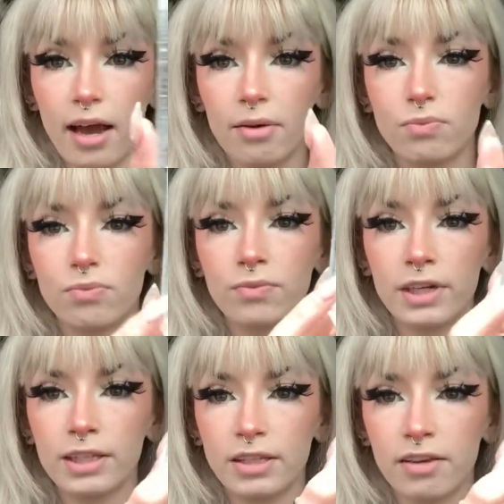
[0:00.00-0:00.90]
I
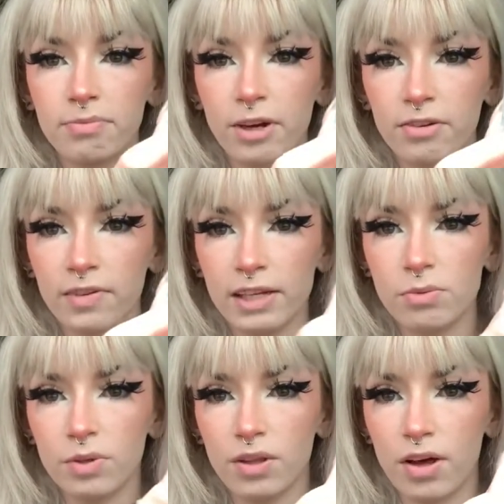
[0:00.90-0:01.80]
really love butterflies
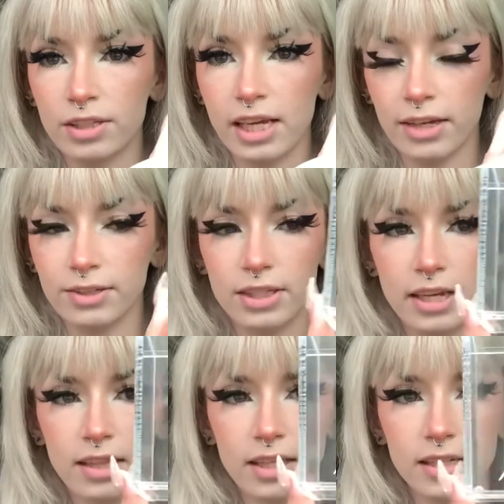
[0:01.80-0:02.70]
with long tails
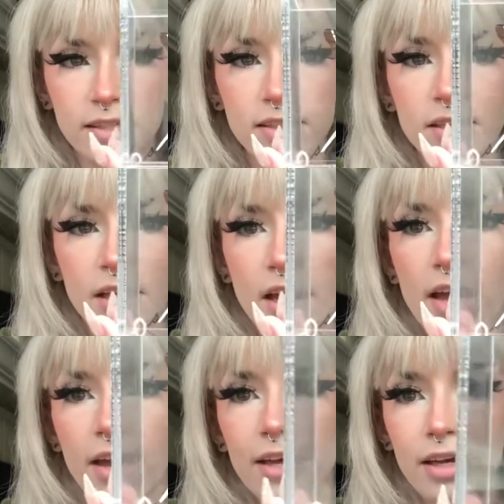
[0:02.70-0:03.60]
like this.
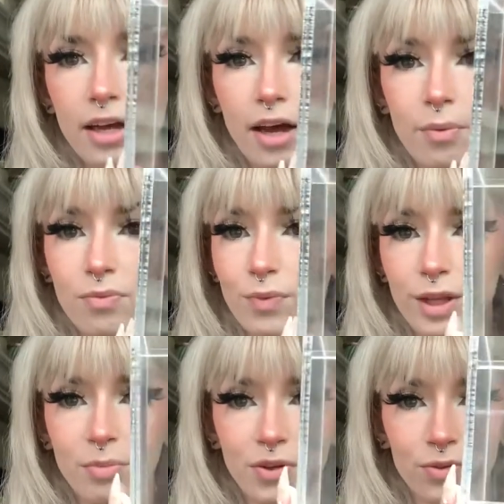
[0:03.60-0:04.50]

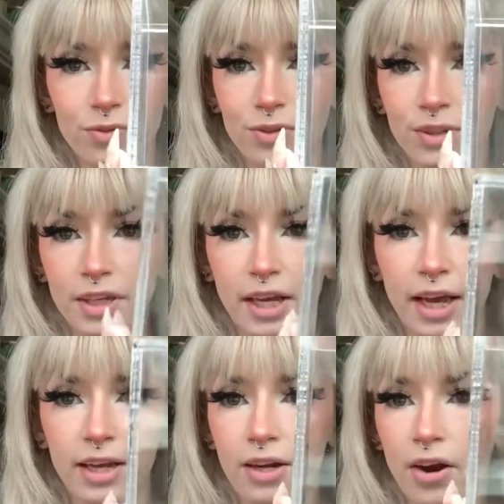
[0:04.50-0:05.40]
Really beautiful.
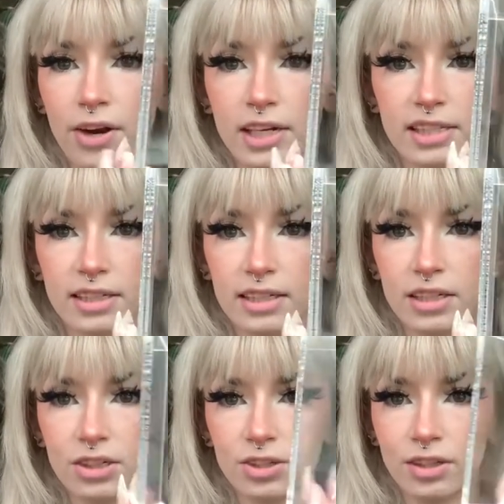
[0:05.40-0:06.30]
Again, artist
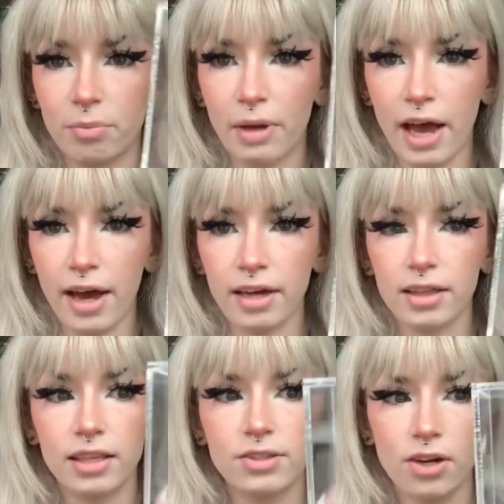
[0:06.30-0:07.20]
signature in the back.
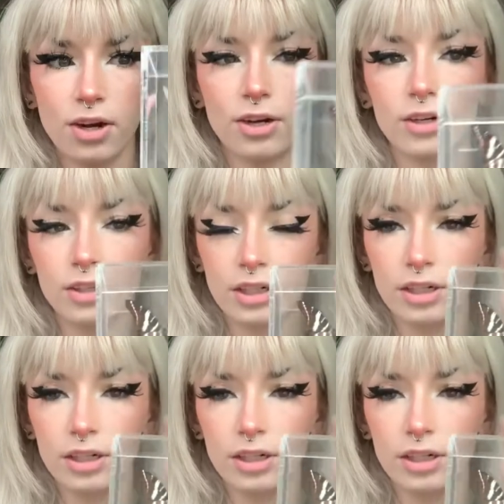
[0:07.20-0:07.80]
These are